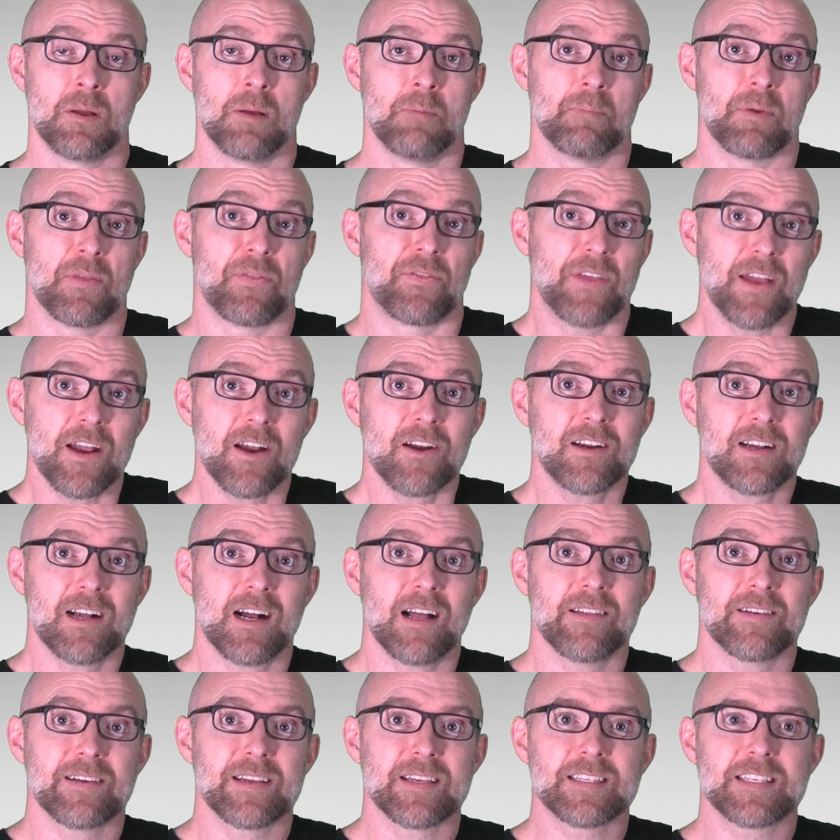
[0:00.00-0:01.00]
but their
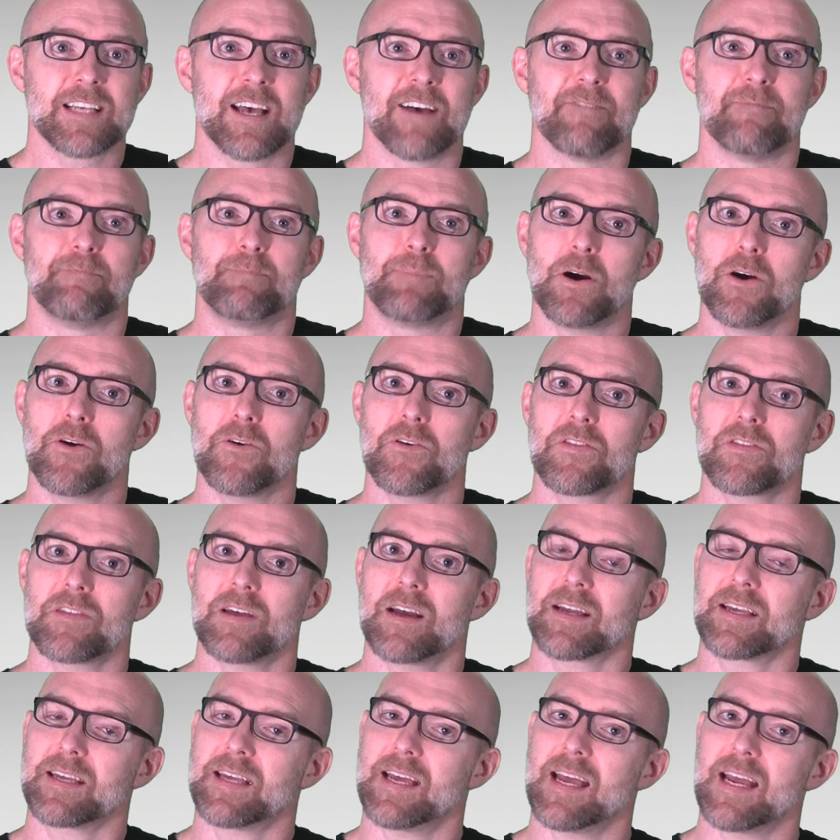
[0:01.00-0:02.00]
colonies have both
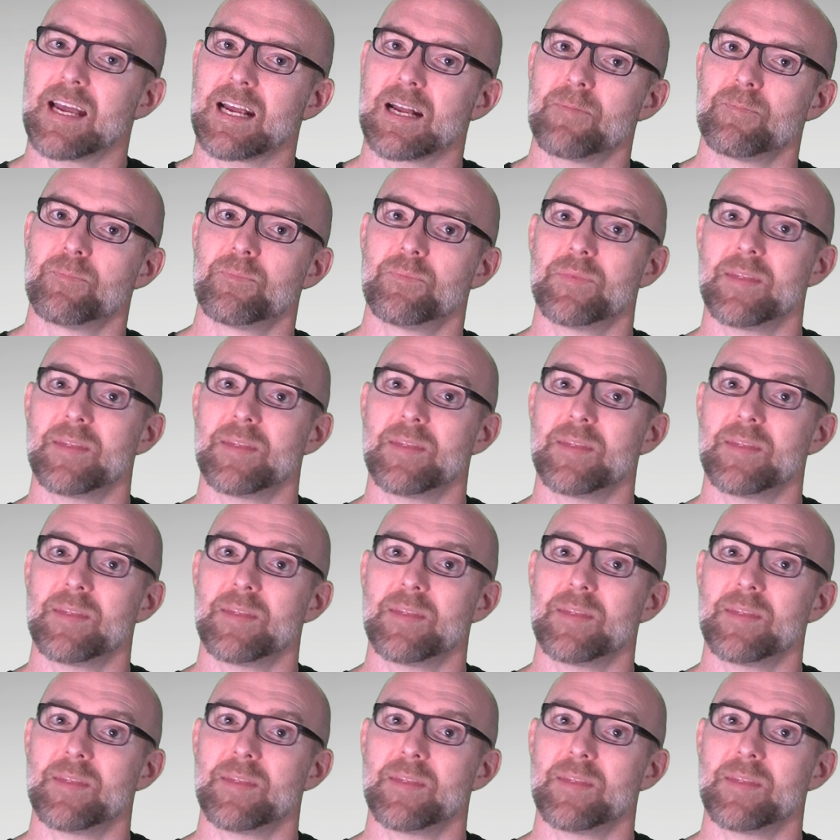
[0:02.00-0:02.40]
a king